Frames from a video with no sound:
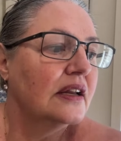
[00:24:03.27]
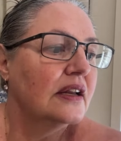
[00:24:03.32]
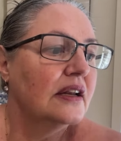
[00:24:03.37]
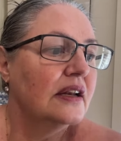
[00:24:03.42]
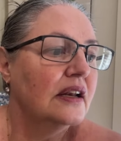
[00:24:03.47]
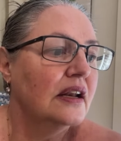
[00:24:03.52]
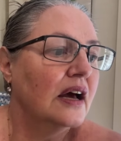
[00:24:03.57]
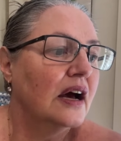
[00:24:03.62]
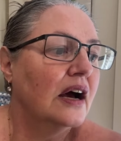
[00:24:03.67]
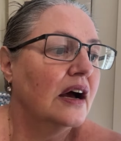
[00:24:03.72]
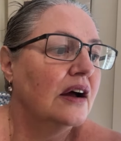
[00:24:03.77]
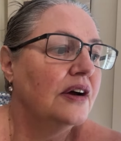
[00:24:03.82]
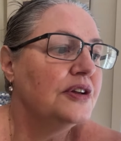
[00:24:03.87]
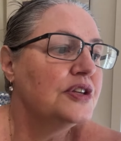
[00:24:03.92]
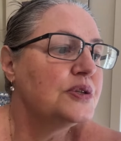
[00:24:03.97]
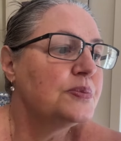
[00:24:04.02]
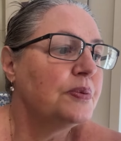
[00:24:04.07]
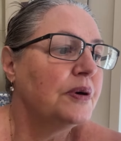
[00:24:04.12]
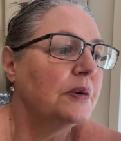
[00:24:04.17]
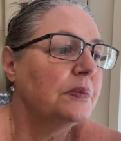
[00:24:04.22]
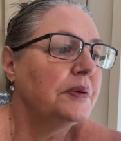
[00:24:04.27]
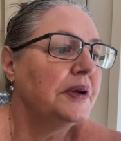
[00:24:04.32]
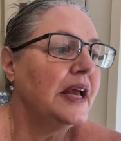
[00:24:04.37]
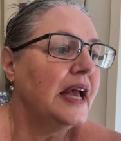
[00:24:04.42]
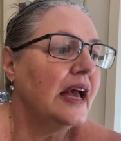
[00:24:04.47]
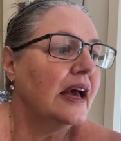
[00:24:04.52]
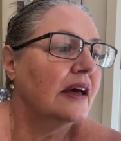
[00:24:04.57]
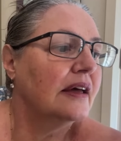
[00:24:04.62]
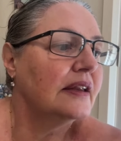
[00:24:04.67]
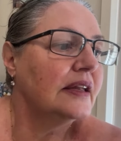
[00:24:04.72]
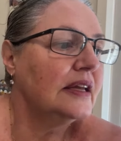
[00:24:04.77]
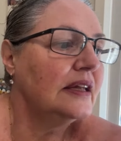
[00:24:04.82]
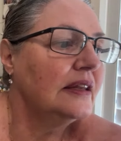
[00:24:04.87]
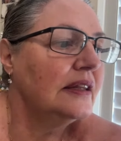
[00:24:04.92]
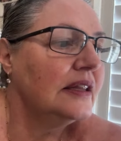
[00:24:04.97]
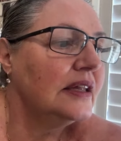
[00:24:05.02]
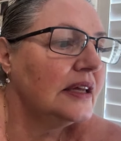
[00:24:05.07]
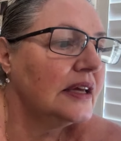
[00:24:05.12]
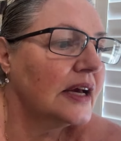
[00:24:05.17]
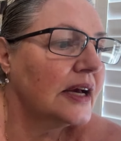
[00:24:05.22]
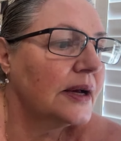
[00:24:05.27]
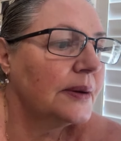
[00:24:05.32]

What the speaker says: No, it's probably out in the,